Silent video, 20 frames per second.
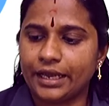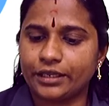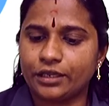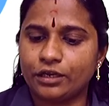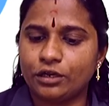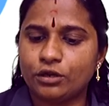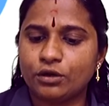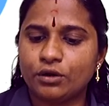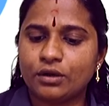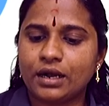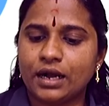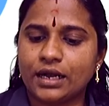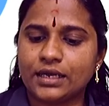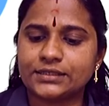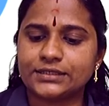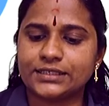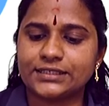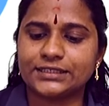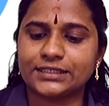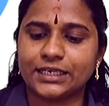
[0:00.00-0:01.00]
ILO
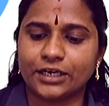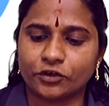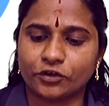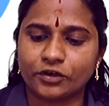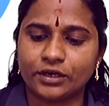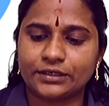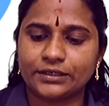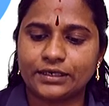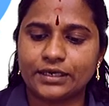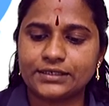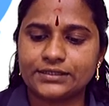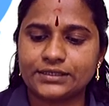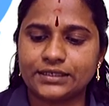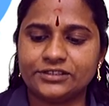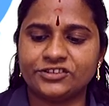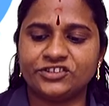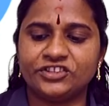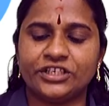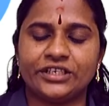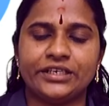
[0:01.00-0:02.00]
has its headquarters
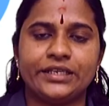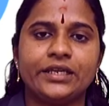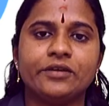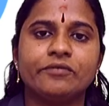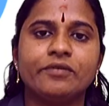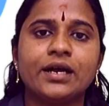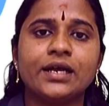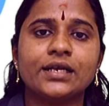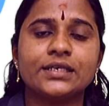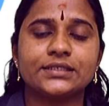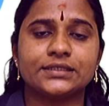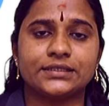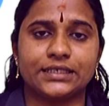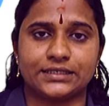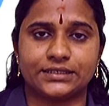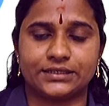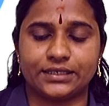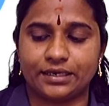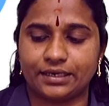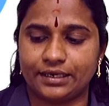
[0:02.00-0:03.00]
in Geneva,
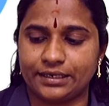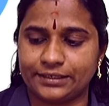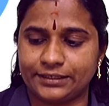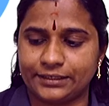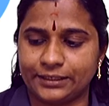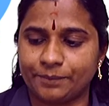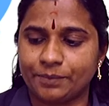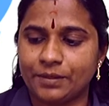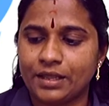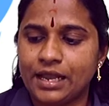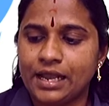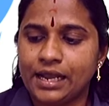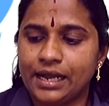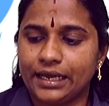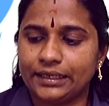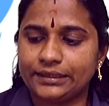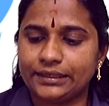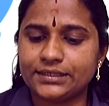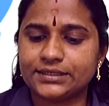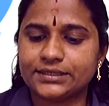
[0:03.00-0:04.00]
Switzerland
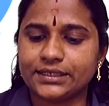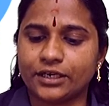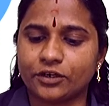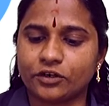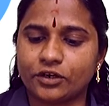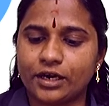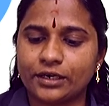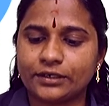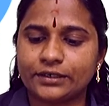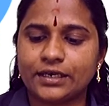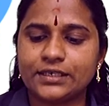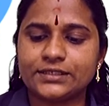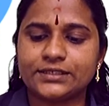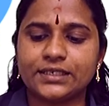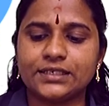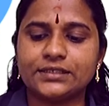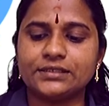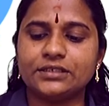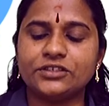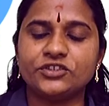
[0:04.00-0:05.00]
and its headquarters
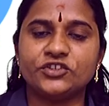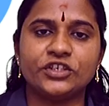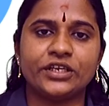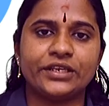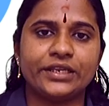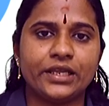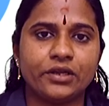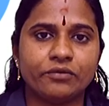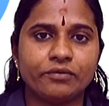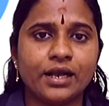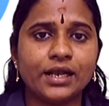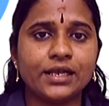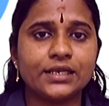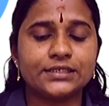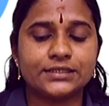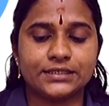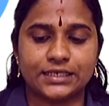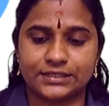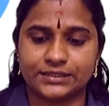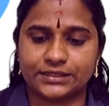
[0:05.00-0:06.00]
is in Geneva,
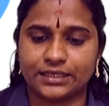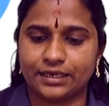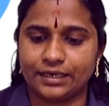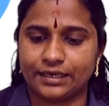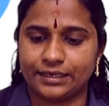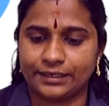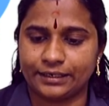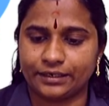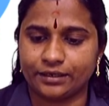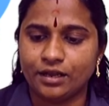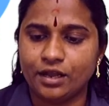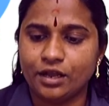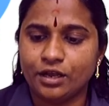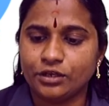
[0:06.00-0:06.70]
Switzerland.